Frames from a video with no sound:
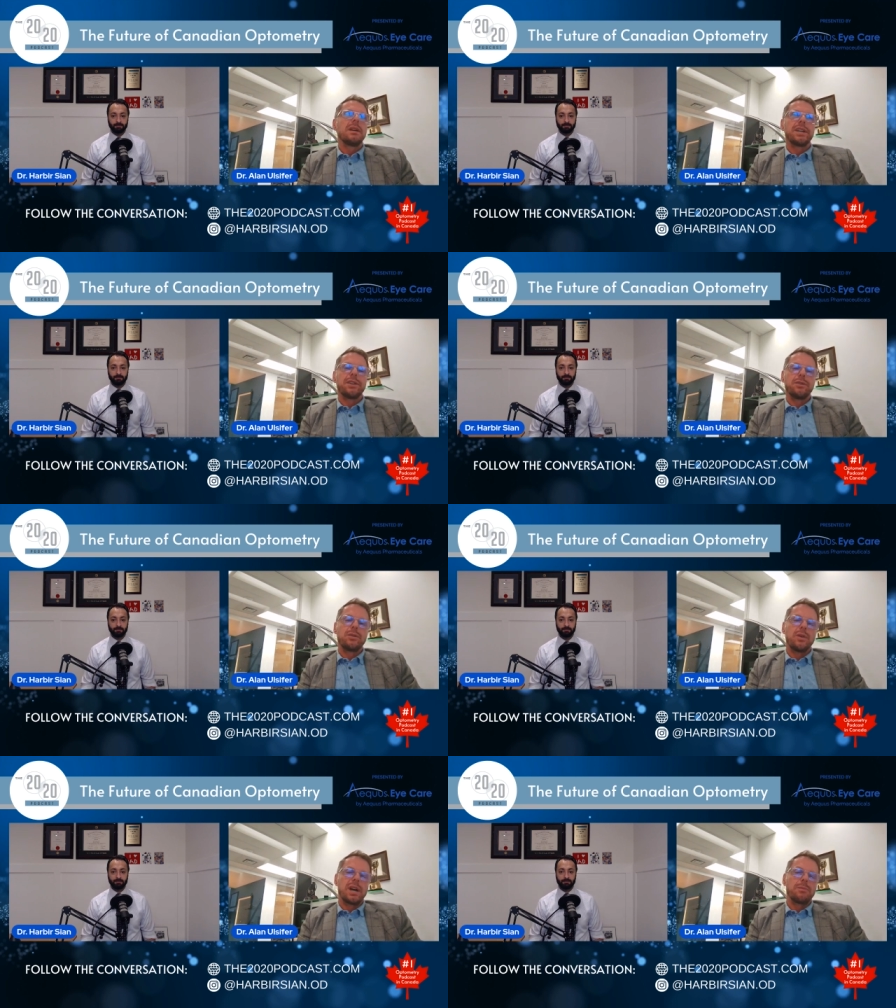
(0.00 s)
I
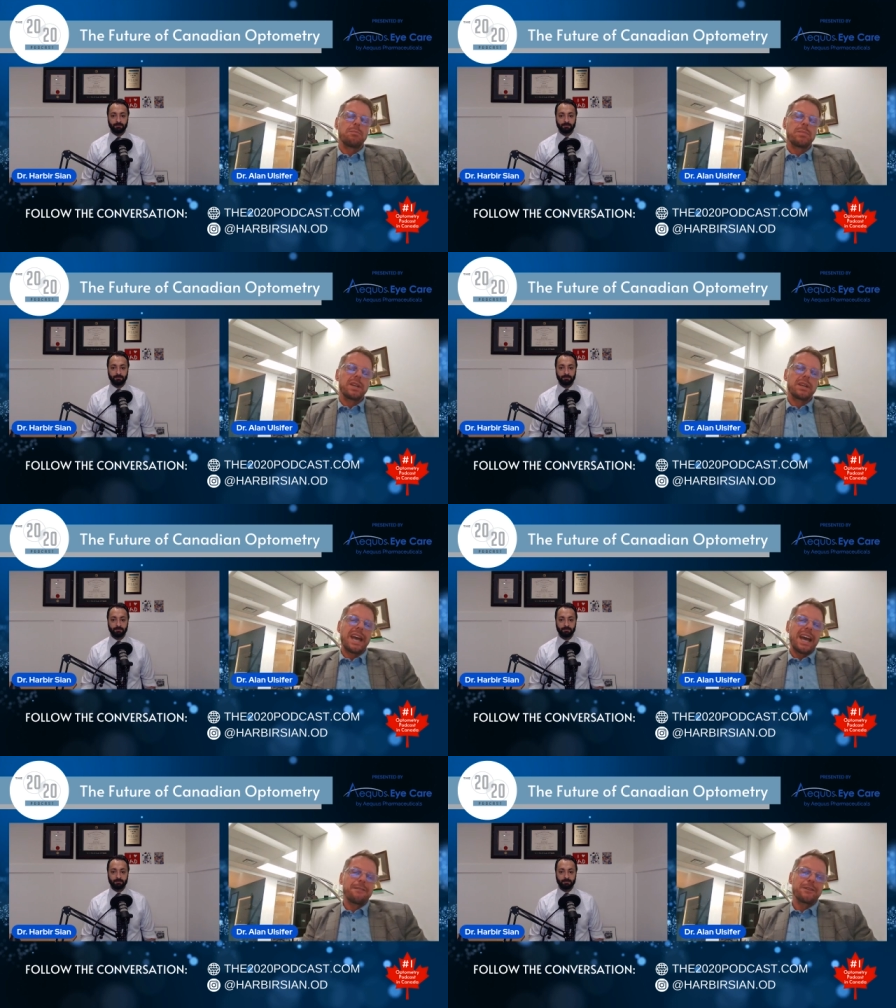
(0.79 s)
know I'm a big
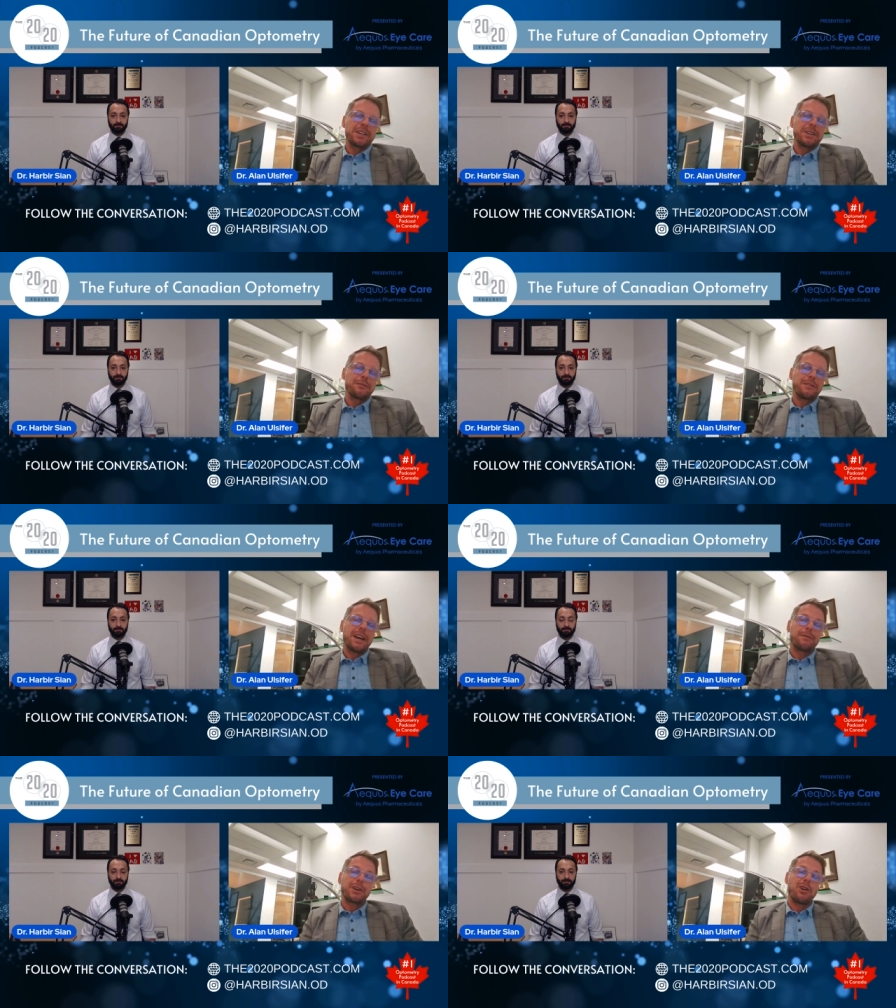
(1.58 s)
advocate of
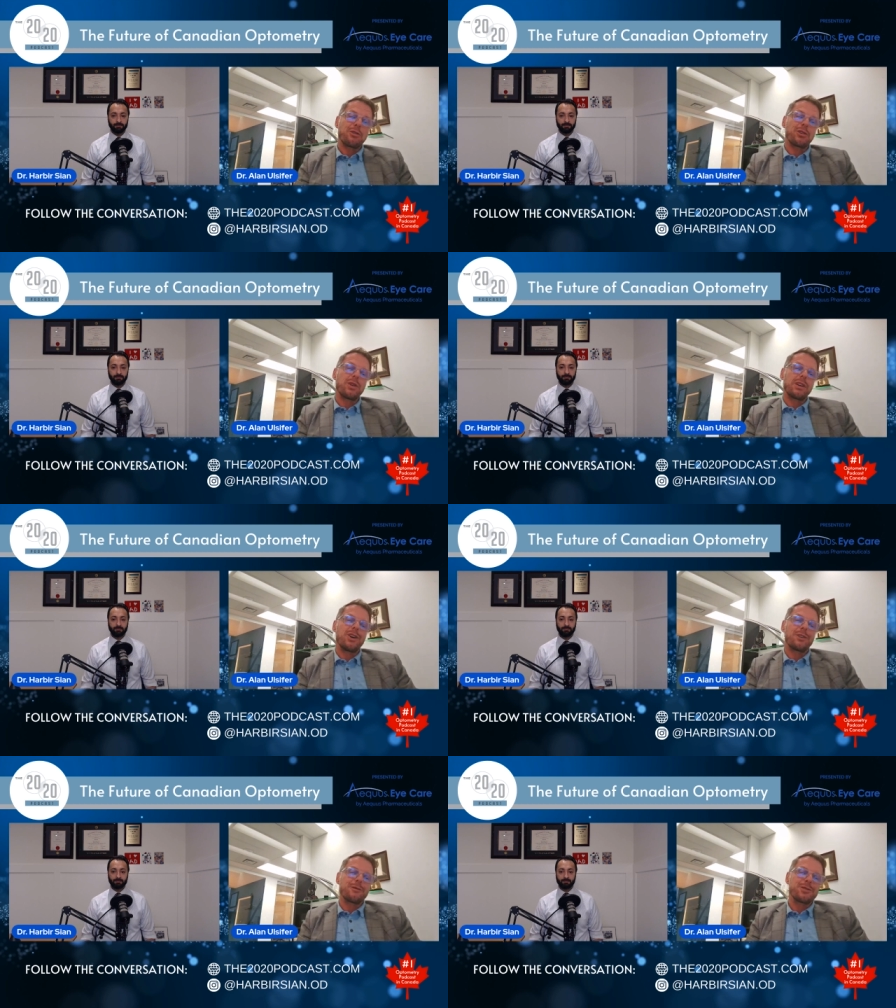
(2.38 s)
having hard, quick
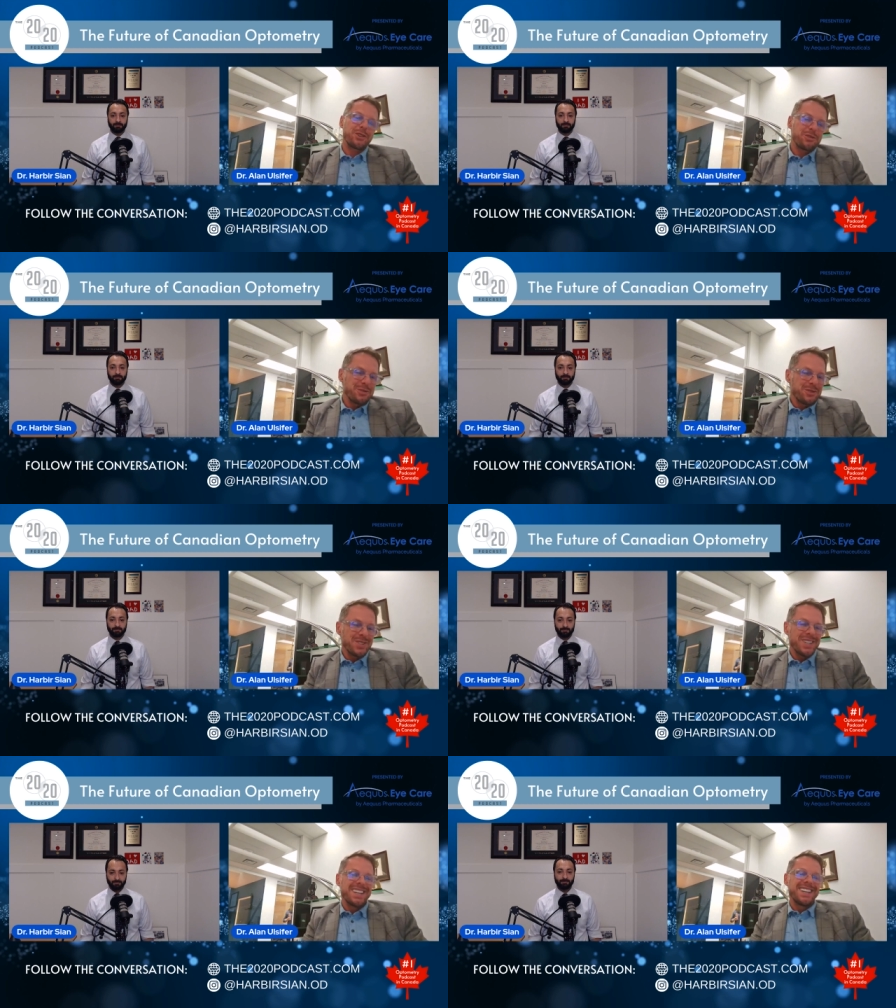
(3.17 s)
conversations.